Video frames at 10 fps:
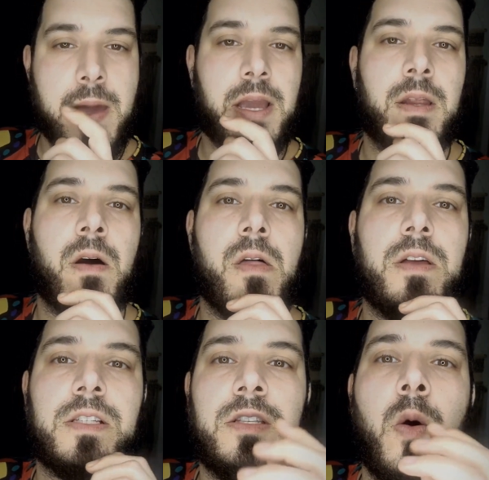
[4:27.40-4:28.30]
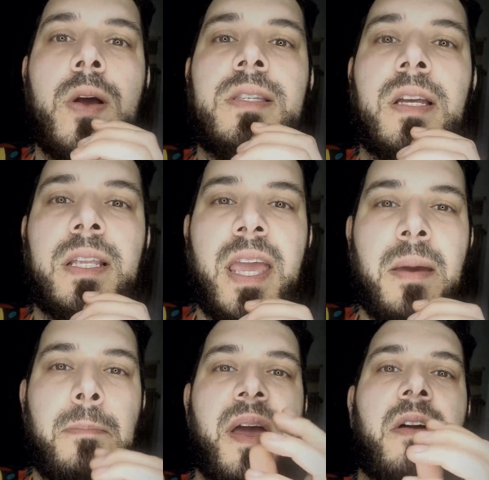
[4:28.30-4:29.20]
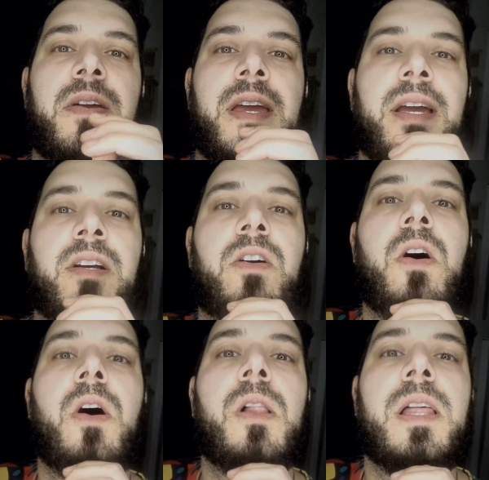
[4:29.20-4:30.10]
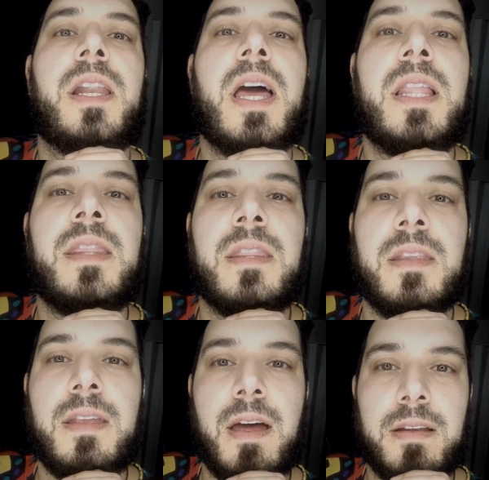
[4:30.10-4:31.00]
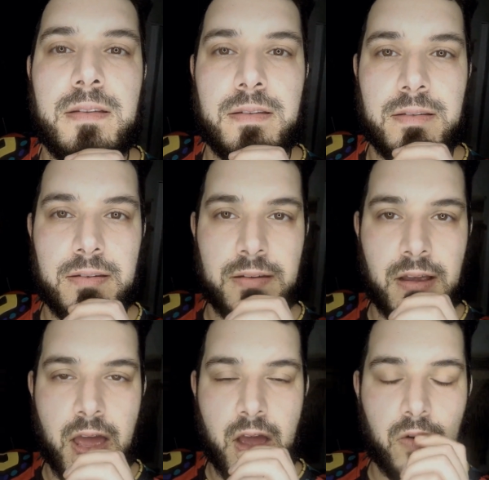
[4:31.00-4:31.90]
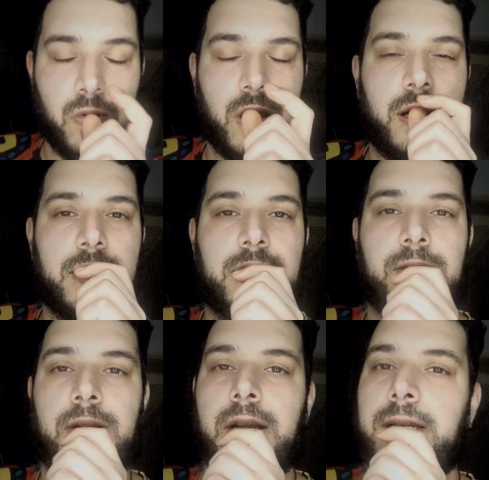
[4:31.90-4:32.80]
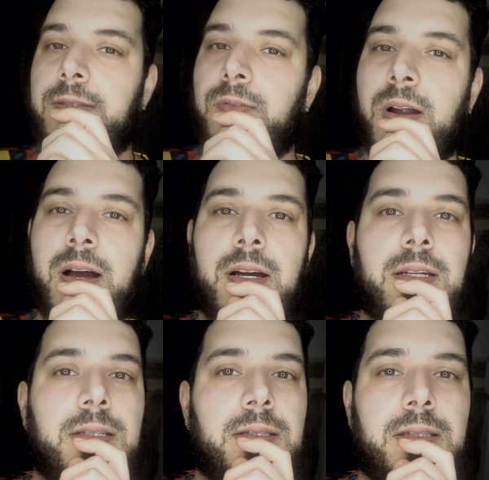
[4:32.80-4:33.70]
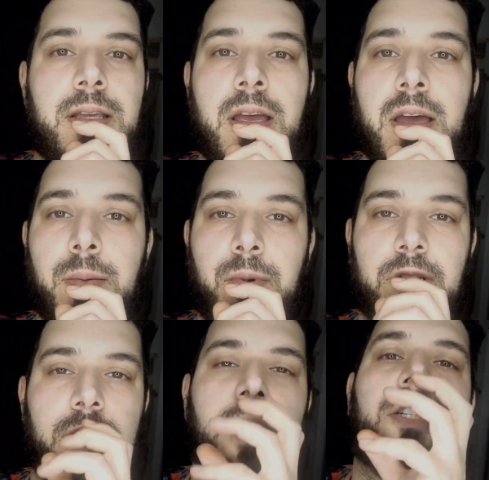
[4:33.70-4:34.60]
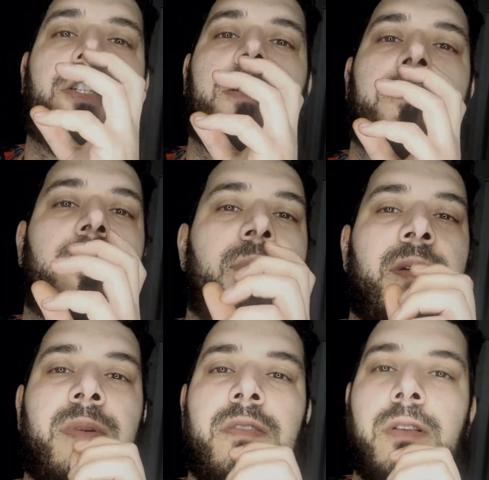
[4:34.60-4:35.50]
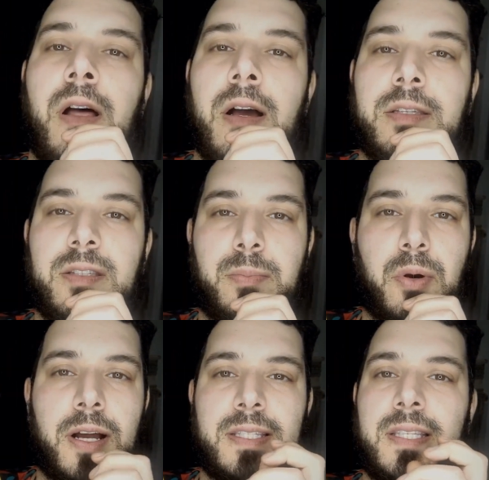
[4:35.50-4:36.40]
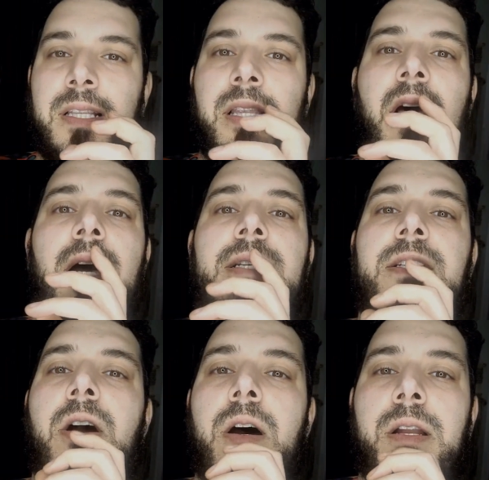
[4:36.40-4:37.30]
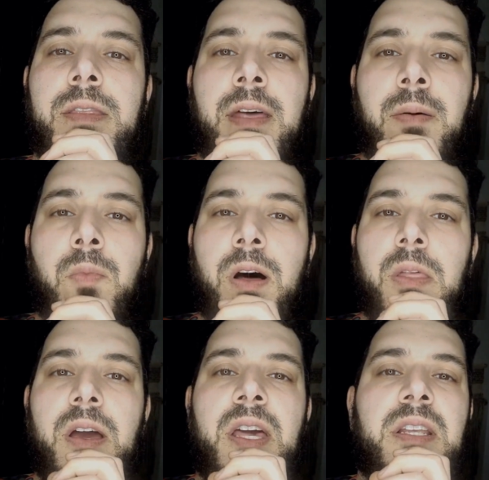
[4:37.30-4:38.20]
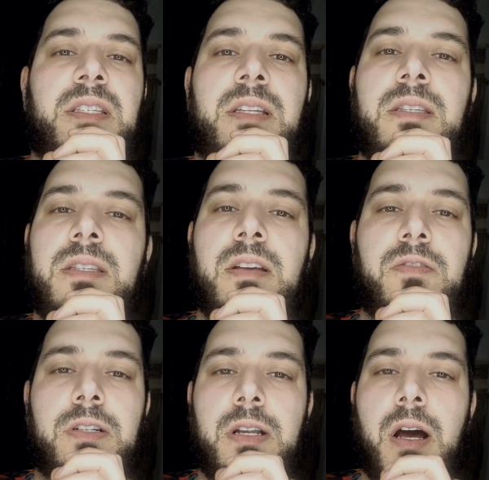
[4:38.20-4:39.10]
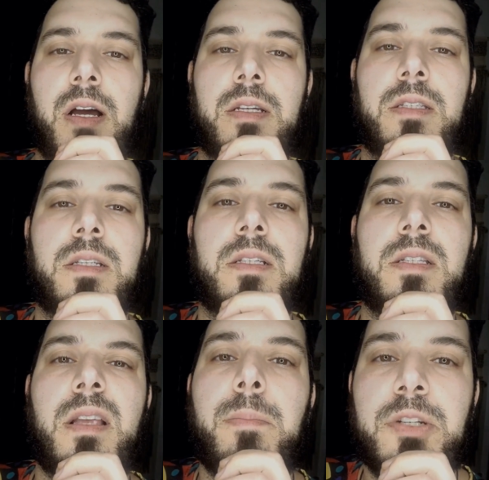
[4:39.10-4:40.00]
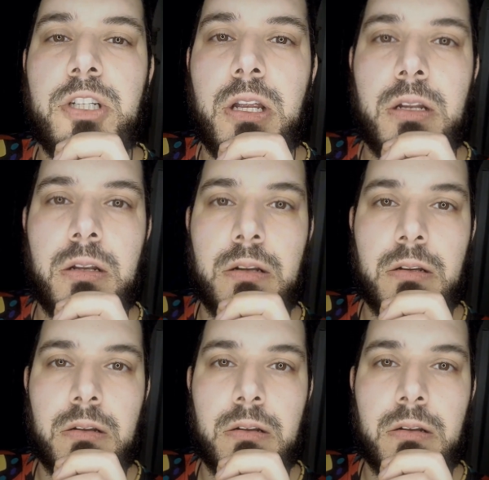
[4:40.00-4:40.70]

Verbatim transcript: making all this noise and can't bury it and call it end then. Rise, rise, rise. Protection from them evil eyes, surprises and lies caught in them while the innocence never dies. Deception.